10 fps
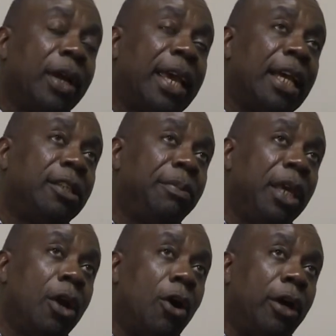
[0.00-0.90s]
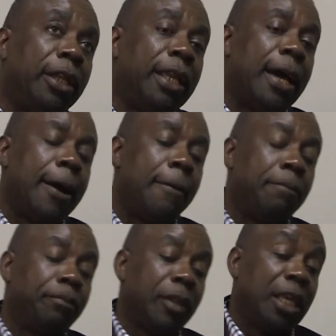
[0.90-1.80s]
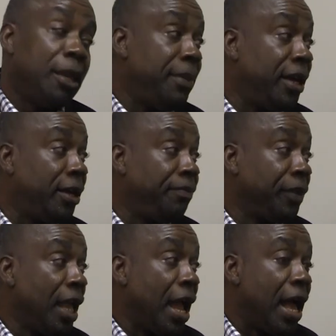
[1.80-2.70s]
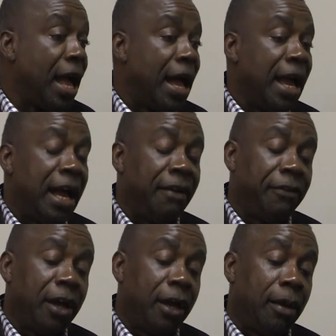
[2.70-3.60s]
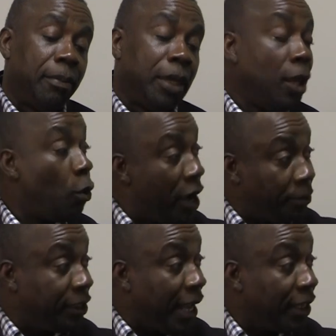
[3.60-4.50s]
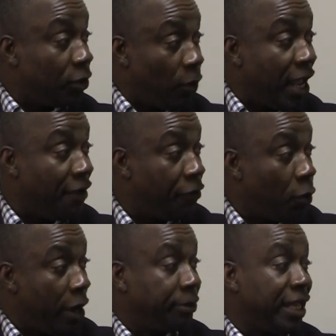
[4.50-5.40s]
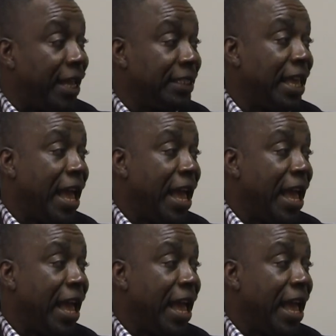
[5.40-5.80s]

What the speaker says: get me on email. I have a website. We have a website.